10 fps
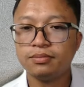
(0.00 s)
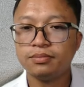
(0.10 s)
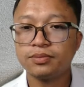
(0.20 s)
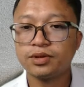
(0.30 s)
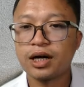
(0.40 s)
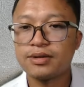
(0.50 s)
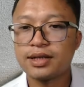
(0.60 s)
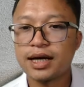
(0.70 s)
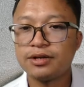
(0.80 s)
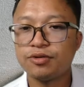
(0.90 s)

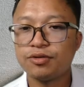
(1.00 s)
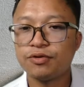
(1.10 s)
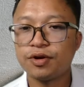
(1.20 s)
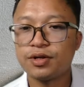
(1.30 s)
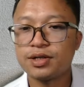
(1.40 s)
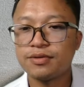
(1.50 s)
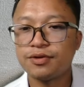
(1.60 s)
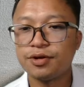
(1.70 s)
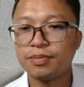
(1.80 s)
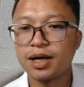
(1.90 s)
Downside, don't focus if
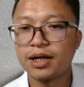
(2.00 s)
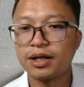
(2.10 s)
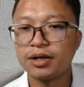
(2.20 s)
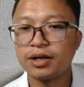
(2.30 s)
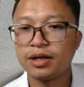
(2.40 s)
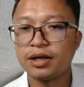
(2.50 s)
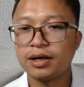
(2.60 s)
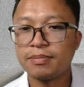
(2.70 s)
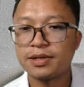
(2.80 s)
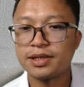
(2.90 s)
you're planning on a
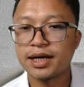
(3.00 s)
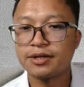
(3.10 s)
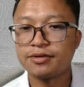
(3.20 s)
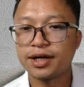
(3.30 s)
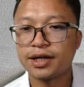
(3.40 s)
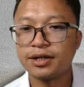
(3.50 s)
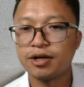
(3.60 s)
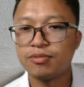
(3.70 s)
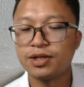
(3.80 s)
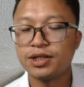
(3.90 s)
upper side, right?
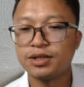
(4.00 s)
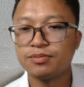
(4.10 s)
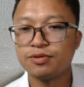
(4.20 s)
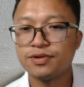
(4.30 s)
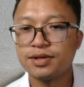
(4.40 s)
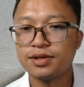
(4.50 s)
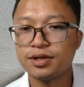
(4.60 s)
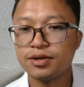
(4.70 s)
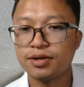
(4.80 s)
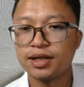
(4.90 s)
How much it moves,
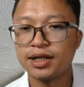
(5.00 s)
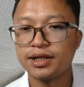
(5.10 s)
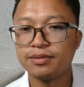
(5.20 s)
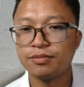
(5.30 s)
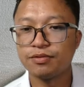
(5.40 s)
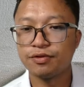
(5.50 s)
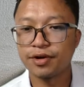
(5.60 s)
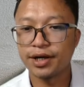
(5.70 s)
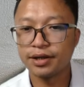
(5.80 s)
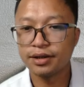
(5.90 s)
you can let it move,
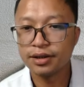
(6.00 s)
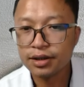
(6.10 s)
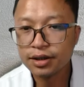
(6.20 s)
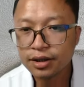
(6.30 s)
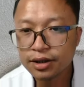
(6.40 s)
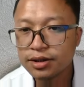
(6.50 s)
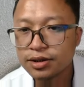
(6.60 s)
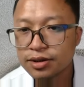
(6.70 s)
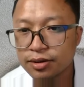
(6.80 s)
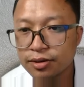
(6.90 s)
right?
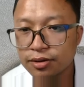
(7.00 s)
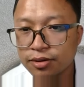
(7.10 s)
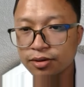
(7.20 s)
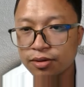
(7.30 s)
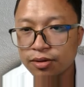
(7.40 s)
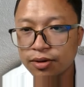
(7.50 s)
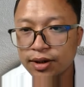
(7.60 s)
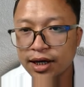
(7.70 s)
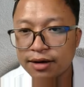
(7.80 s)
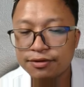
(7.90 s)
So gold
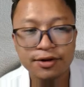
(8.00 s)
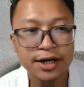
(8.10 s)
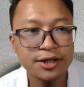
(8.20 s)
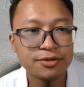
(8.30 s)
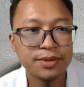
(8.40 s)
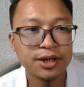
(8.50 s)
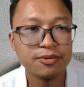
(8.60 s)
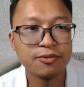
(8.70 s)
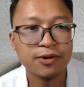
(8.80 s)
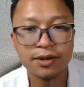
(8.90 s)
have tried to make
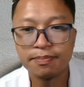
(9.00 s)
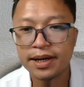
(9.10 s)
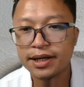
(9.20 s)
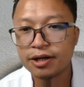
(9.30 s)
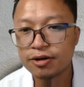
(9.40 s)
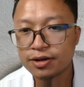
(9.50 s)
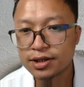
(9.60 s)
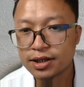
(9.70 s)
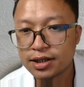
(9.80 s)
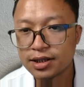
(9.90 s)
one pending
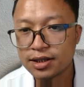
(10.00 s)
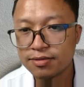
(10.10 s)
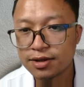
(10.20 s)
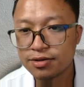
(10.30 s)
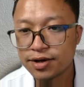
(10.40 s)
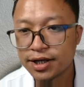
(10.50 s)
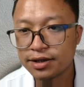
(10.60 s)
orders in this levels, right?